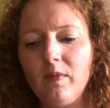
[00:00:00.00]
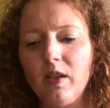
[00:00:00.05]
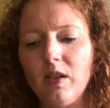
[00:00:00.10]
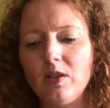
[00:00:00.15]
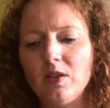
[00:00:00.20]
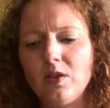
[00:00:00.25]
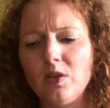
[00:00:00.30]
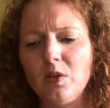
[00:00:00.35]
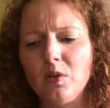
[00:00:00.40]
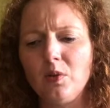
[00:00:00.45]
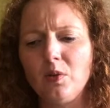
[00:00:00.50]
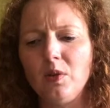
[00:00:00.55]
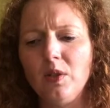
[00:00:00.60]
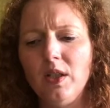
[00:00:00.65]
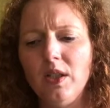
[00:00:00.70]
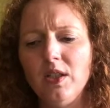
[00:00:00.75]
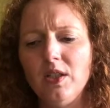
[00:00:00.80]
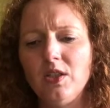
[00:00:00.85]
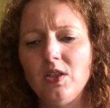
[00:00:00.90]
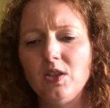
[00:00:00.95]
So
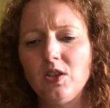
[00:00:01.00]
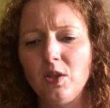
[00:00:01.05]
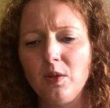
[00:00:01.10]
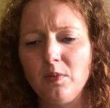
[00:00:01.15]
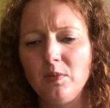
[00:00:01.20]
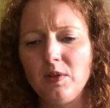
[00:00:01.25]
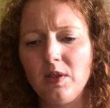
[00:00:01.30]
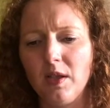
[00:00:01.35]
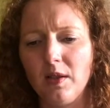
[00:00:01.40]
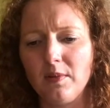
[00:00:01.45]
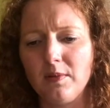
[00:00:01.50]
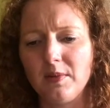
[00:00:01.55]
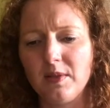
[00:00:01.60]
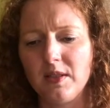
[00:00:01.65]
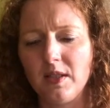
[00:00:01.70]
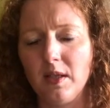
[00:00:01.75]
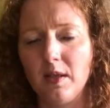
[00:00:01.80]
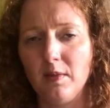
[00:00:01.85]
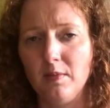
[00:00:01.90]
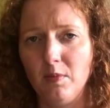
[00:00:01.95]

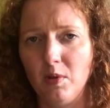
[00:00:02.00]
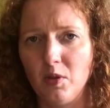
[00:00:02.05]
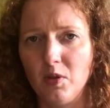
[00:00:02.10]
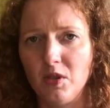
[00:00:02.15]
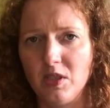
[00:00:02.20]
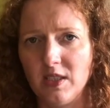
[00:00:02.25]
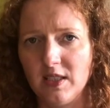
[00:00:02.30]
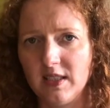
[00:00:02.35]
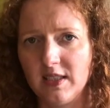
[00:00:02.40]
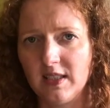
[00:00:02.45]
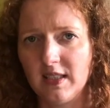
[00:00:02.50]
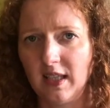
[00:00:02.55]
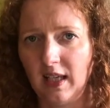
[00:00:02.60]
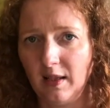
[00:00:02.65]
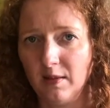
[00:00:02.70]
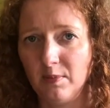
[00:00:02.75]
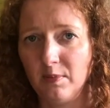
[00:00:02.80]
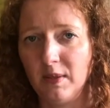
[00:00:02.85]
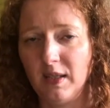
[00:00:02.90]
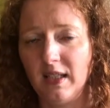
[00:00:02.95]
sometimes emotions
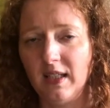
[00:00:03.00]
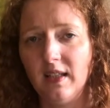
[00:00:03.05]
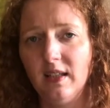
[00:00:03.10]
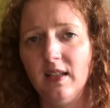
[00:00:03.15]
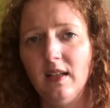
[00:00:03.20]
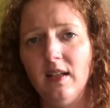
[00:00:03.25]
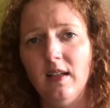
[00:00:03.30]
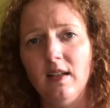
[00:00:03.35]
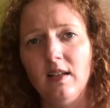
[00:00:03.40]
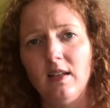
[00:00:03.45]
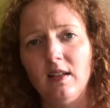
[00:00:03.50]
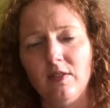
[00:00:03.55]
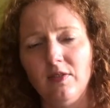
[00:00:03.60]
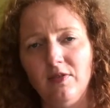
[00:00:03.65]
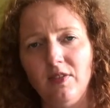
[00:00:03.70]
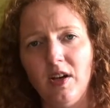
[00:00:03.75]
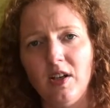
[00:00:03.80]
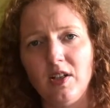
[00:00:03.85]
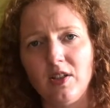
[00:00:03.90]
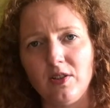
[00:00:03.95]
can be the
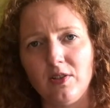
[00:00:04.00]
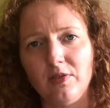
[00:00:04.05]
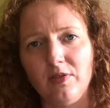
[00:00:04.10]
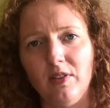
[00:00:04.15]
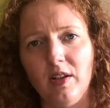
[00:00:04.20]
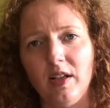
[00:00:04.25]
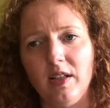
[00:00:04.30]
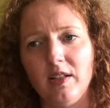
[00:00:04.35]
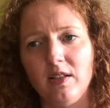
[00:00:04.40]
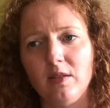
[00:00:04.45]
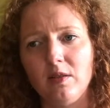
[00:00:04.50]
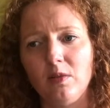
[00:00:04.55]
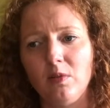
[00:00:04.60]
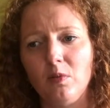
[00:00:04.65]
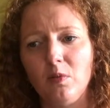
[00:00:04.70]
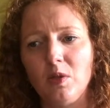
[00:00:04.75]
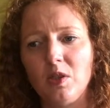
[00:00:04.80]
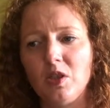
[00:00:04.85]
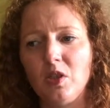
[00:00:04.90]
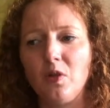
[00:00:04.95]
fight or flight,
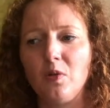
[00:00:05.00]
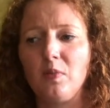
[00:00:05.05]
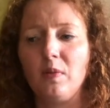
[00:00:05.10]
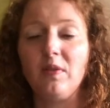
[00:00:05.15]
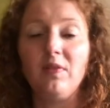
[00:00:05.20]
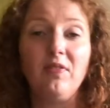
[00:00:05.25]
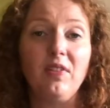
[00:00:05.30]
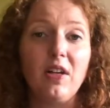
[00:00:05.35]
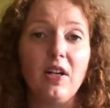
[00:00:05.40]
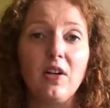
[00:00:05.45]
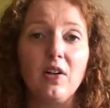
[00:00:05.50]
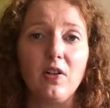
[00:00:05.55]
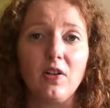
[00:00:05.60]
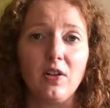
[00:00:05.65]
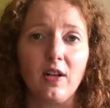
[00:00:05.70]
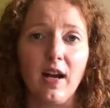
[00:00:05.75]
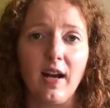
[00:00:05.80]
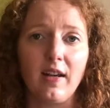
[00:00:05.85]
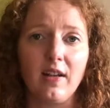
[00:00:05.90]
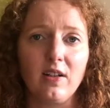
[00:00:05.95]
which could be fear
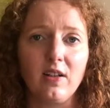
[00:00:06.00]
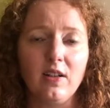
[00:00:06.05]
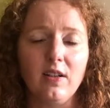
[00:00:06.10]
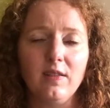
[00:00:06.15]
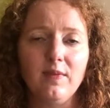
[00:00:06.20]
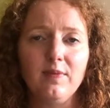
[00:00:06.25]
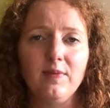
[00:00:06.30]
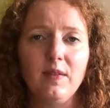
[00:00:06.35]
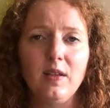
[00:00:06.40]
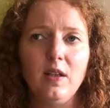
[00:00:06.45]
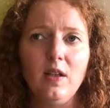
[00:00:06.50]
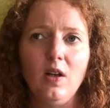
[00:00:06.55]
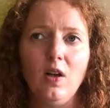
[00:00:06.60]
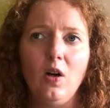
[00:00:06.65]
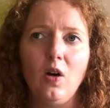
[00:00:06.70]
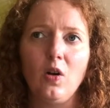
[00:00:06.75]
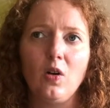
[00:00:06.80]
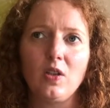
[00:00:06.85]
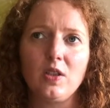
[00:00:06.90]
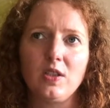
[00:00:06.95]
or anger.
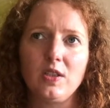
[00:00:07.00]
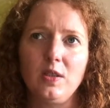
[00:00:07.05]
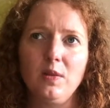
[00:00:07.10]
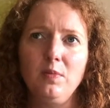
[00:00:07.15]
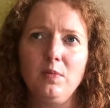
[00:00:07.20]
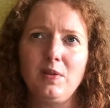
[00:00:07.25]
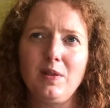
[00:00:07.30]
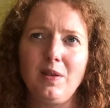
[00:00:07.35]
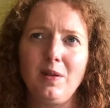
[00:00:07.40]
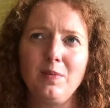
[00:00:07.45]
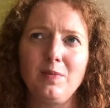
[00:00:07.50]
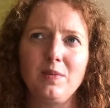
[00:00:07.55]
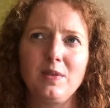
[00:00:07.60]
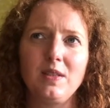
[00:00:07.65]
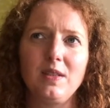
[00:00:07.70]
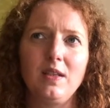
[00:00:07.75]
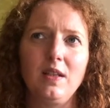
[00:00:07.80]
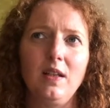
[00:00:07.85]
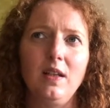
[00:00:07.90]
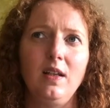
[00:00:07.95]
Or
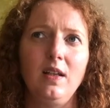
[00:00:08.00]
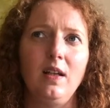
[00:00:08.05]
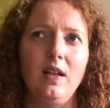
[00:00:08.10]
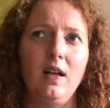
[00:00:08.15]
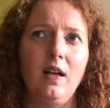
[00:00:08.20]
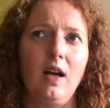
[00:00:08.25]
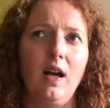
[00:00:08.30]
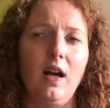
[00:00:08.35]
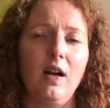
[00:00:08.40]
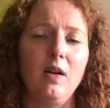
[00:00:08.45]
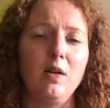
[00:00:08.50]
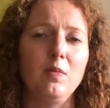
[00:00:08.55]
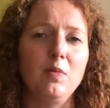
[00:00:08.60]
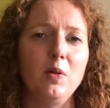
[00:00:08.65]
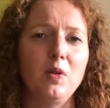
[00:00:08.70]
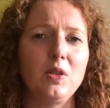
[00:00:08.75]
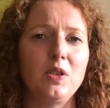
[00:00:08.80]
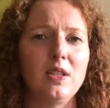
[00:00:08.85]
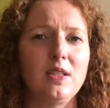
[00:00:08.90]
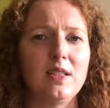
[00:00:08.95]
sometimes our
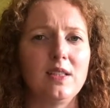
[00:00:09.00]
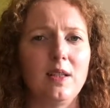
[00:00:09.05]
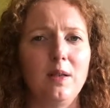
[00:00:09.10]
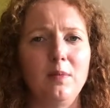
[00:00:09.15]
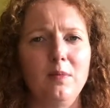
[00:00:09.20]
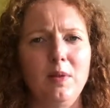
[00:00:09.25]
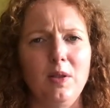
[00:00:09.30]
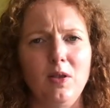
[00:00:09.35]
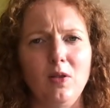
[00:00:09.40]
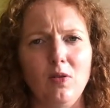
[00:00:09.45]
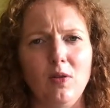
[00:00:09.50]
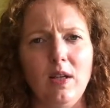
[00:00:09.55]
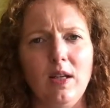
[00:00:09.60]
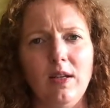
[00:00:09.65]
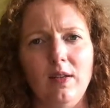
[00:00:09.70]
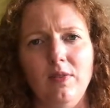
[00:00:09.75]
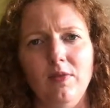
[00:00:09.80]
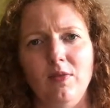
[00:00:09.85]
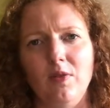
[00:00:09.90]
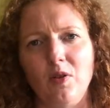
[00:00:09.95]
emotions can be
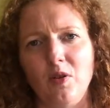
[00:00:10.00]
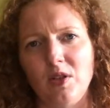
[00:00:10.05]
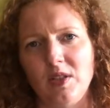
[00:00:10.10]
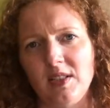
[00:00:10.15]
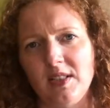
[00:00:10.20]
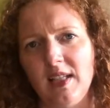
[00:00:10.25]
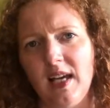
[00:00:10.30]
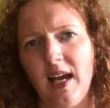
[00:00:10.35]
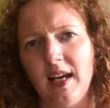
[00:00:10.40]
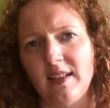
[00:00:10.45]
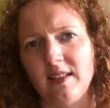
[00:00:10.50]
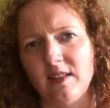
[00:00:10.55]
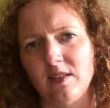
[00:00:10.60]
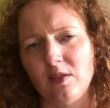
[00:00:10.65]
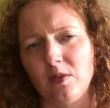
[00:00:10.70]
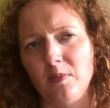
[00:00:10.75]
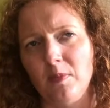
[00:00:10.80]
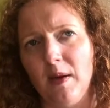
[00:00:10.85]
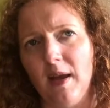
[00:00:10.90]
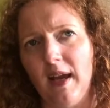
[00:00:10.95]
grief or
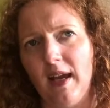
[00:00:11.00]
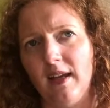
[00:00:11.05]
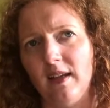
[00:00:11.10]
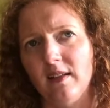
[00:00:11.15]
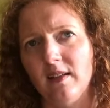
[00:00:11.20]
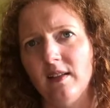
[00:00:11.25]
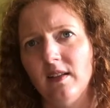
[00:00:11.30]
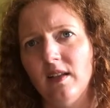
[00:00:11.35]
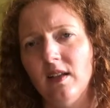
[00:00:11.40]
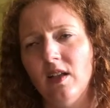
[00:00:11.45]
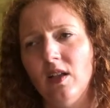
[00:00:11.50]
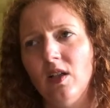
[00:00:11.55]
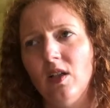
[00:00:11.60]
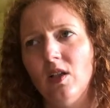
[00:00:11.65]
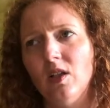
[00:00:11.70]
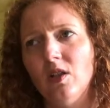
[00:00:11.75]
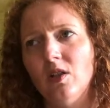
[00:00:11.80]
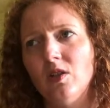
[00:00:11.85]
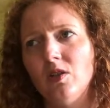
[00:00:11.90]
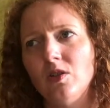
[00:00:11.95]
sadness or pain.
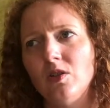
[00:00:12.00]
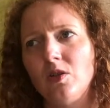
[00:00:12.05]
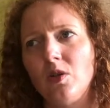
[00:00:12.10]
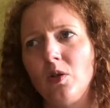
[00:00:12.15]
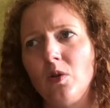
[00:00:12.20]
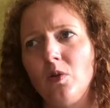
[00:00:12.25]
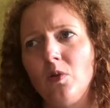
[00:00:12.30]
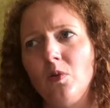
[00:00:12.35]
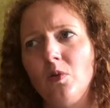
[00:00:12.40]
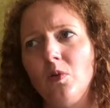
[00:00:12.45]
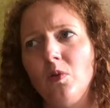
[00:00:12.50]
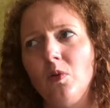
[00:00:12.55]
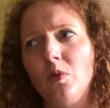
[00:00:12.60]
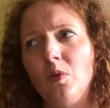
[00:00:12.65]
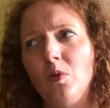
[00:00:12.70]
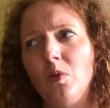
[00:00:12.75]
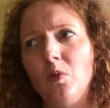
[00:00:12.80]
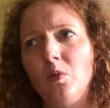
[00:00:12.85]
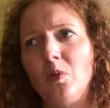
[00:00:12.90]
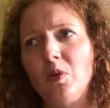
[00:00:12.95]
So
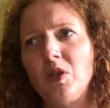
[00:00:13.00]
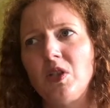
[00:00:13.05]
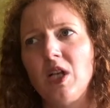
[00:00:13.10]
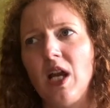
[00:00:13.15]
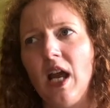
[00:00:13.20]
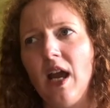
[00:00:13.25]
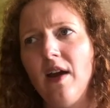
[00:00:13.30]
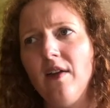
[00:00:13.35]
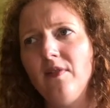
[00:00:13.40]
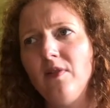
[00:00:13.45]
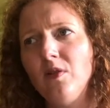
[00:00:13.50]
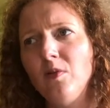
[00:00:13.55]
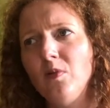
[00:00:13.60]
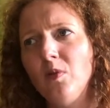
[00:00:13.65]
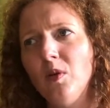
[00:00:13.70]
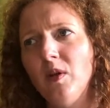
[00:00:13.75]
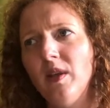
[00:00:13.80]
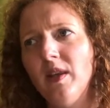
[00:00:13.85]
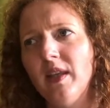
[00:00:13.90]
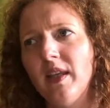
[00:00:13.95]
whichever
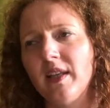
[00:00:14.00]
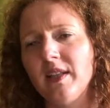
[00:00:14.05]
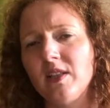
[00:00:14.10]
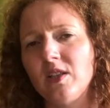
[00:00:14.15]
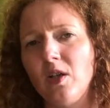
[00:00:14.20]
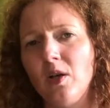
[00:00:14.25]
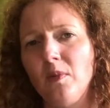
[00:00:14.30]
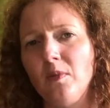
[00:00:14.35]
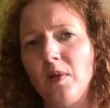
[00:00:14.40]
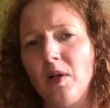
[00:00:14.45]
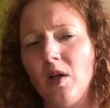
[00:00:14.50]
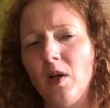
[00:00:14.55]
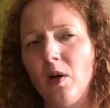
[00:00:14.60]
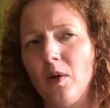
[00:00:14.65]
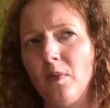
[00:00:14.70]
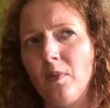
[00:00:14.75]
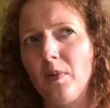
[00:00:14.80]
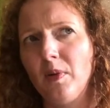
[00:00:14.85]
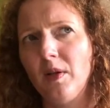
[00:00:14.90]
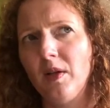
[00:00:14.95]
one that's coming
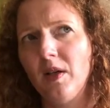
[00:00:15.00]
up,